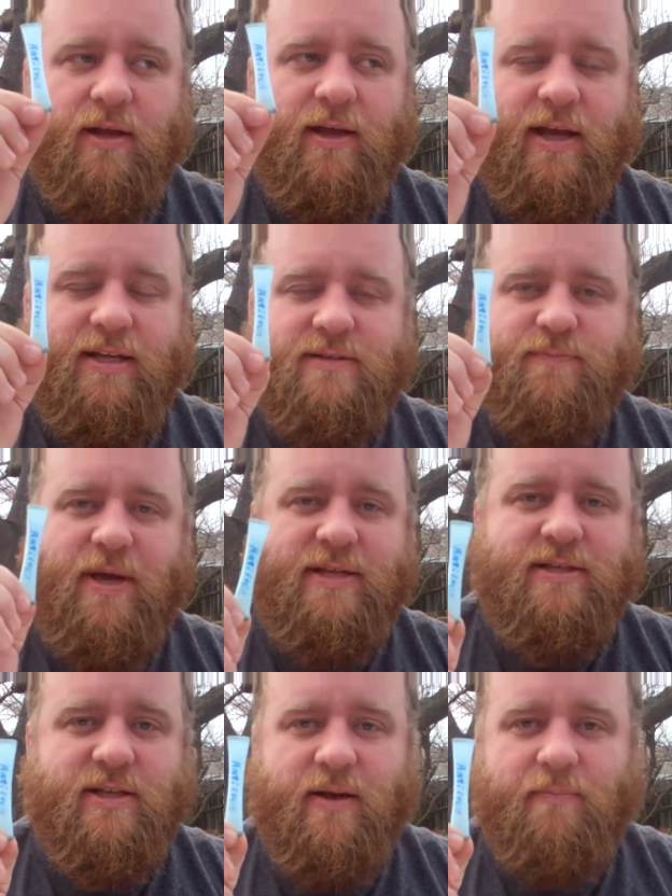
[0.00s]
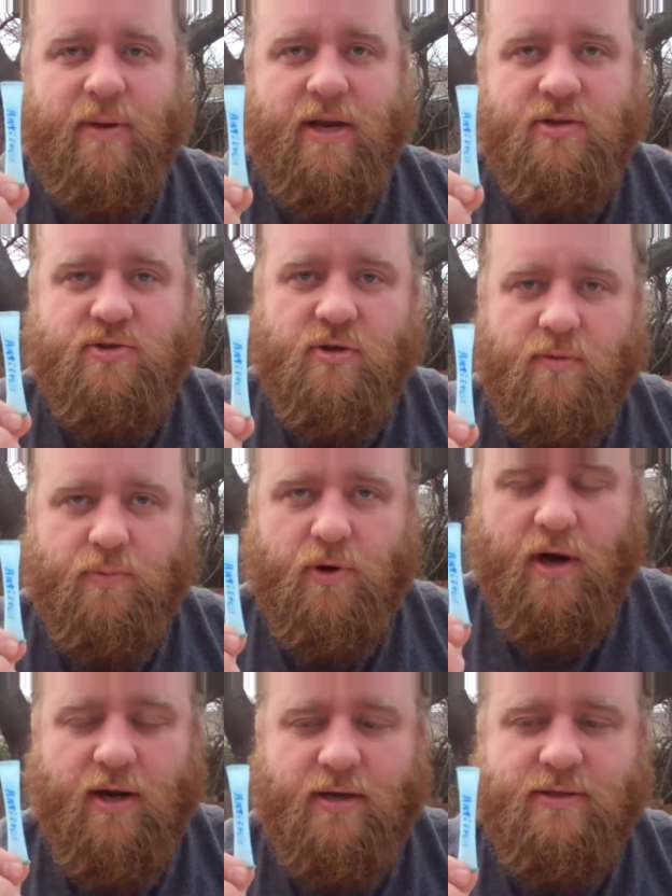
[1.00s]
It's basically a Benadryl
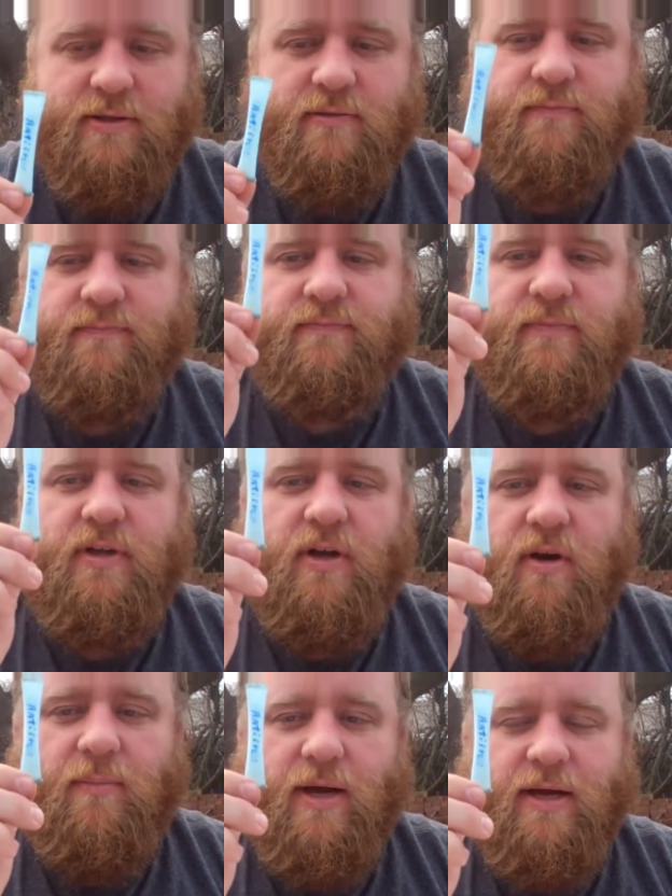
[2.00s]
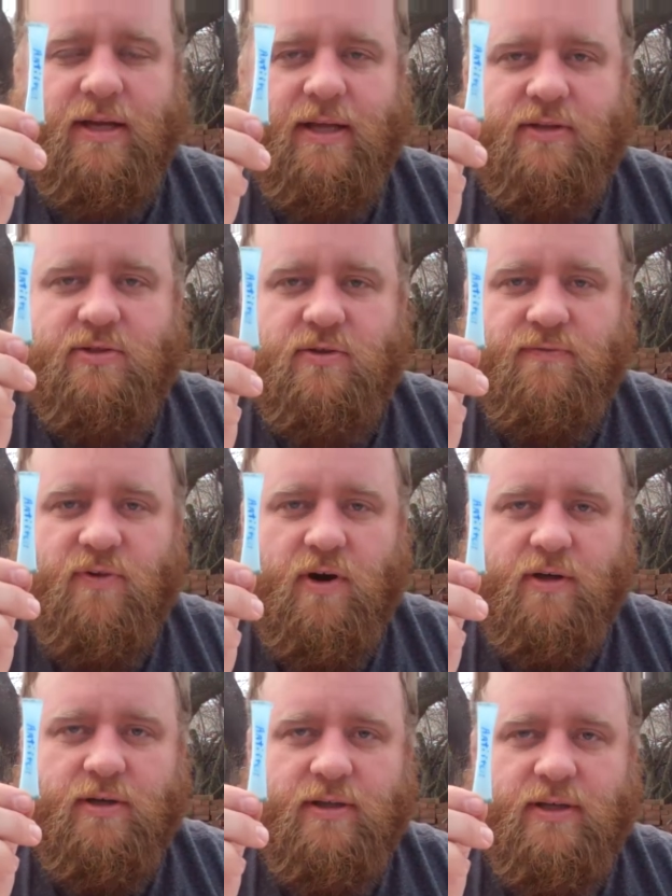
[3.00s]
product. You know, I'm not going to get too
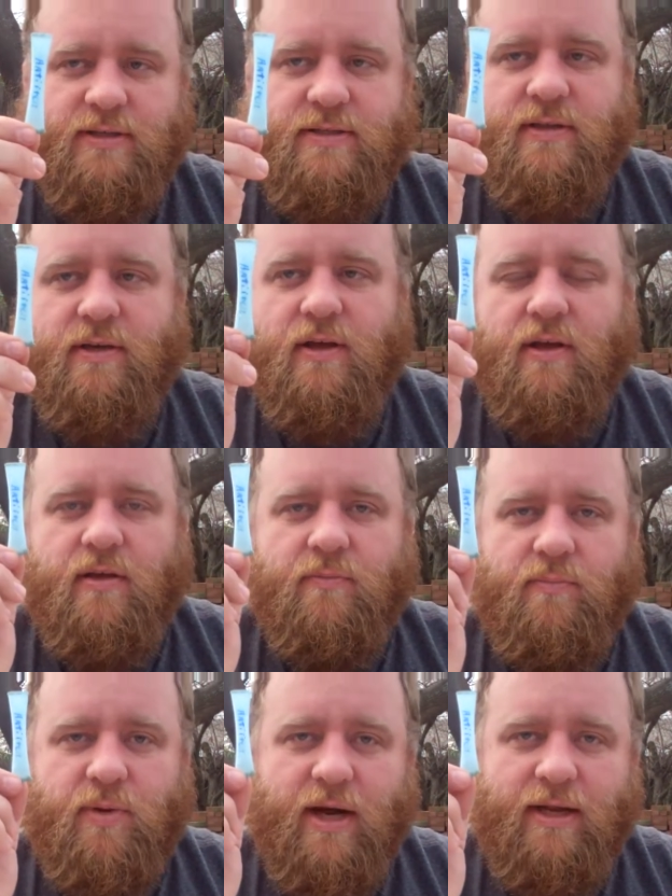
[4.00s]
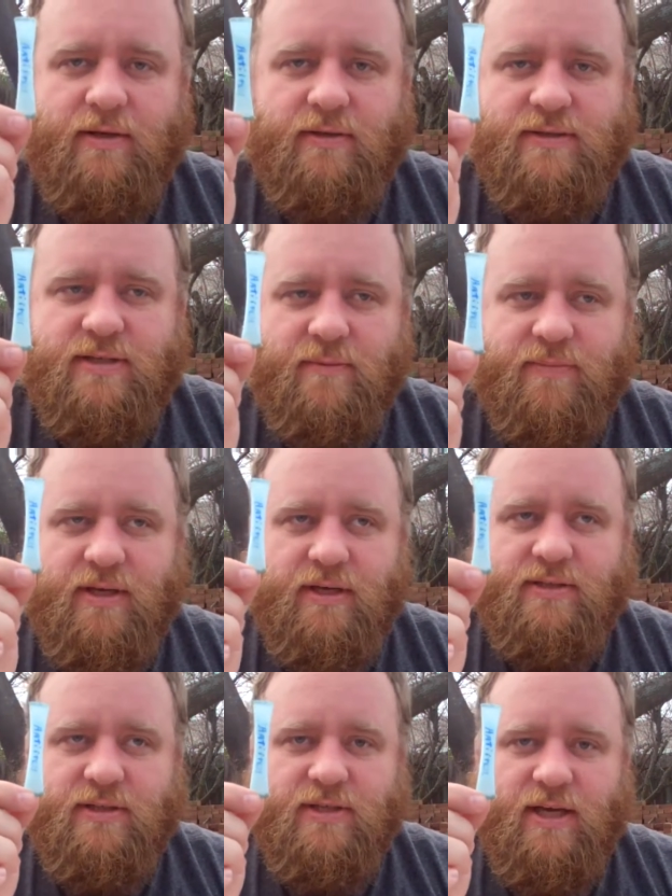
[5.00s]
far into this, but
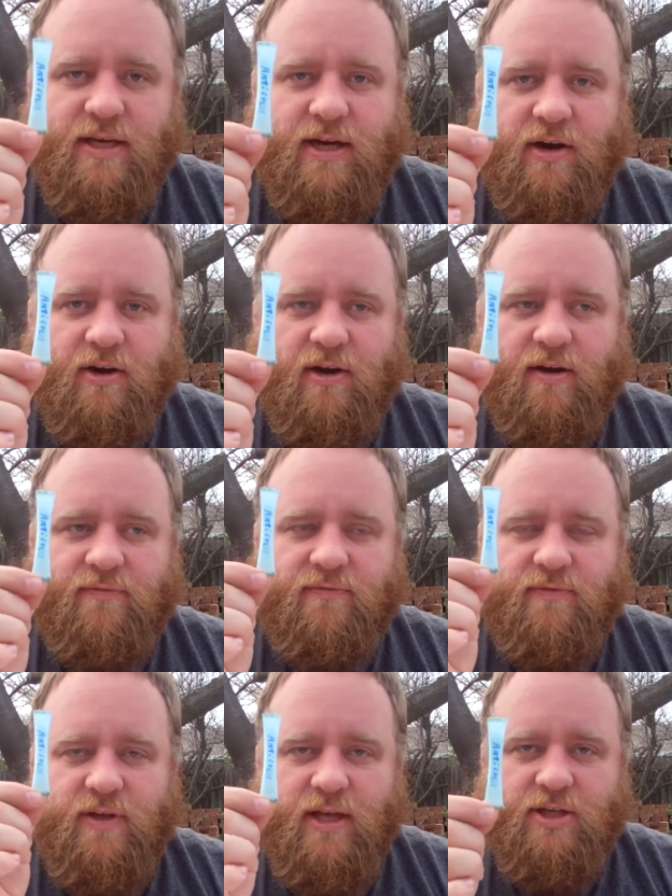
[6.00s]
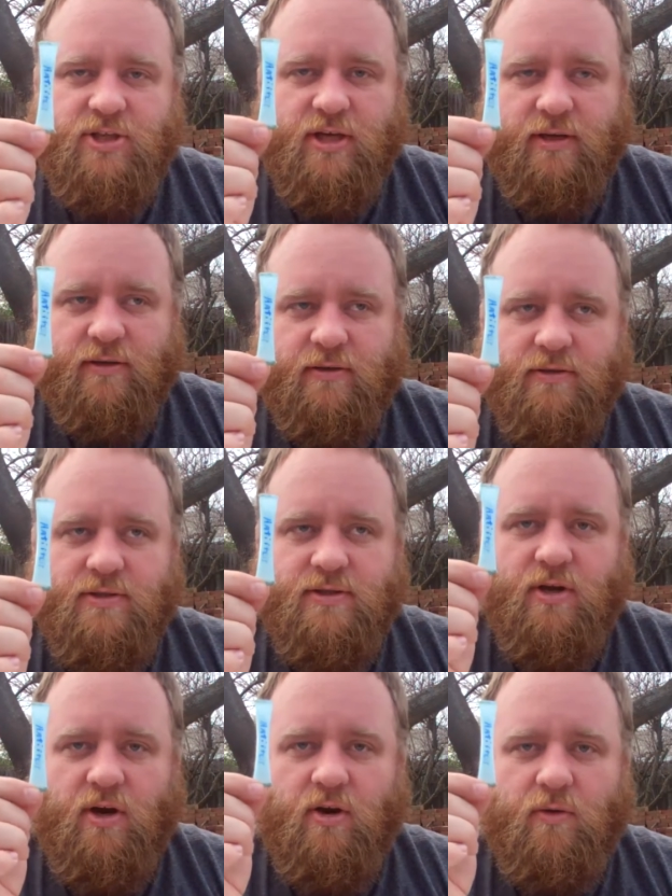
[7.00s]
something to take care of itching.
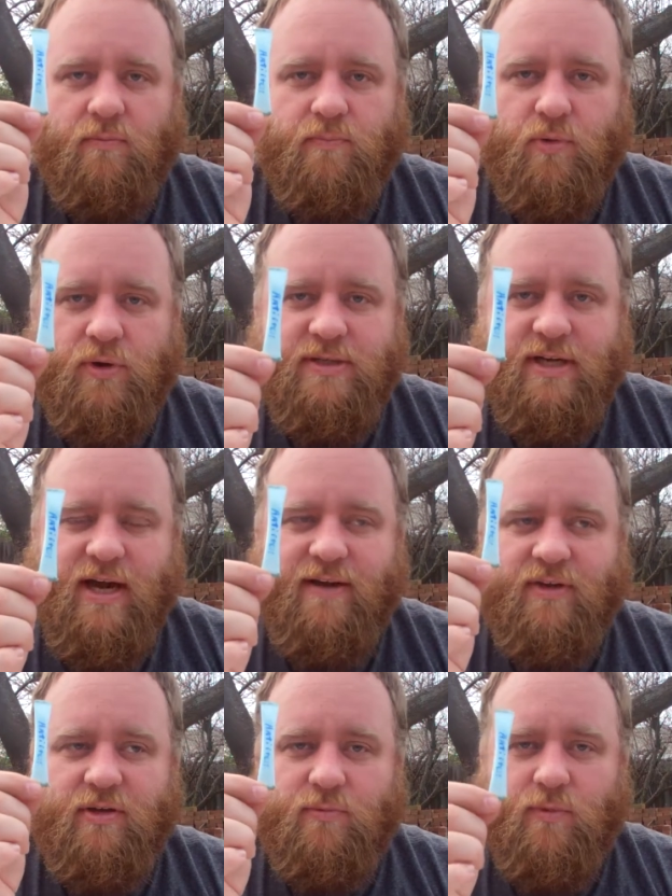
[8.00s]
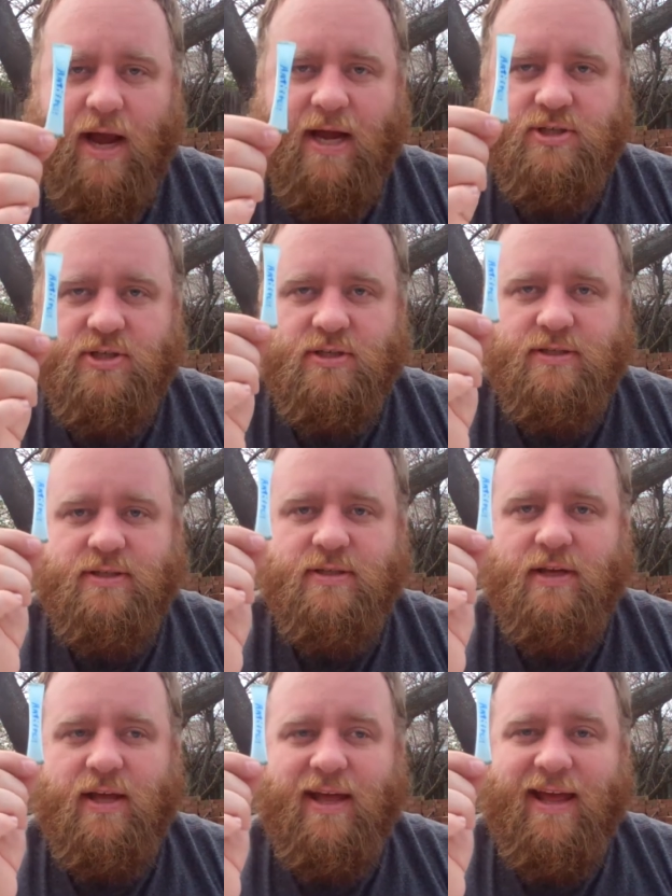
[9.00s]
So poison ivy, rashes,
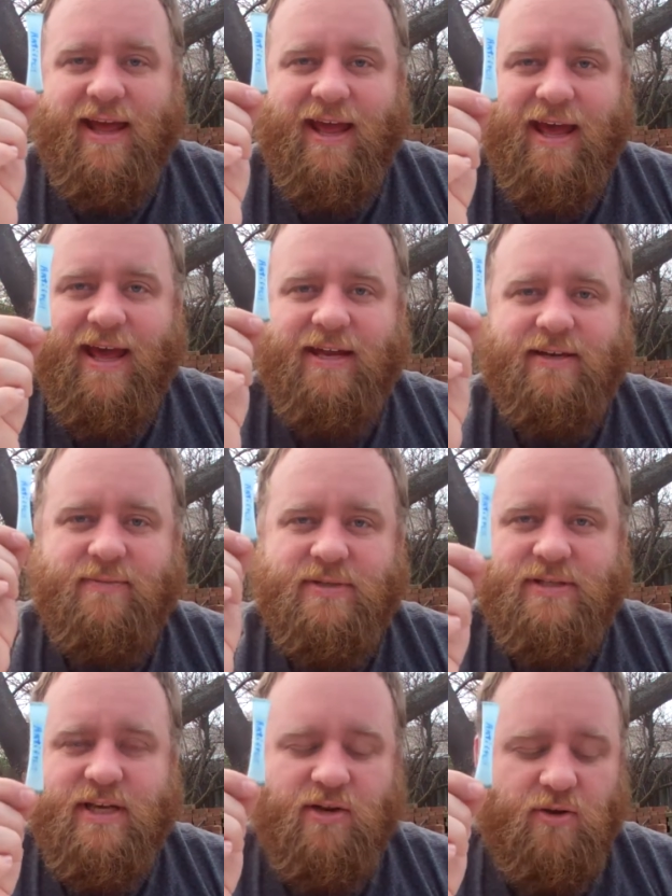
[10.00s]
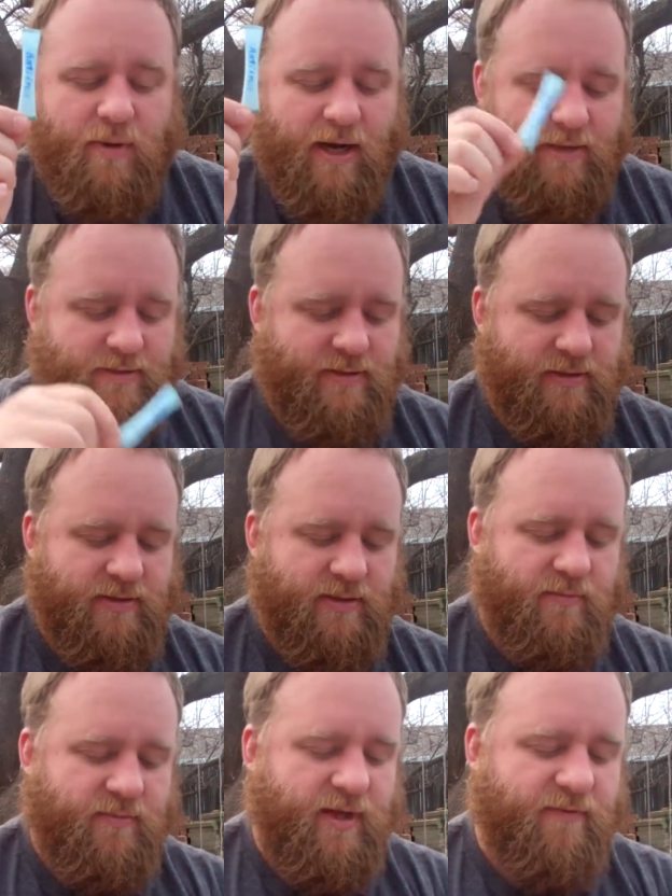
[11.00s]
and mosquito bites.
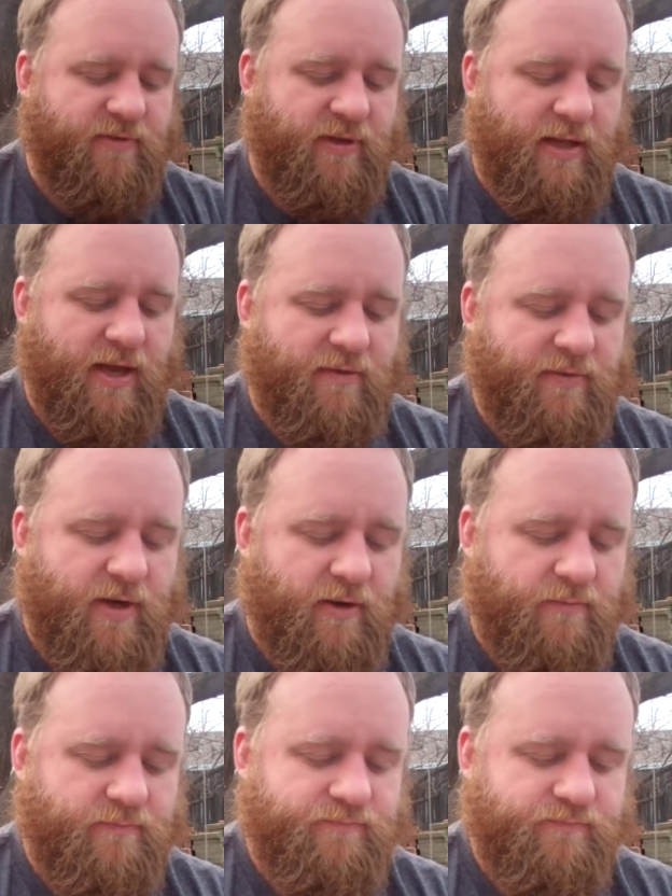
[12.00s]
Something definitely to have there.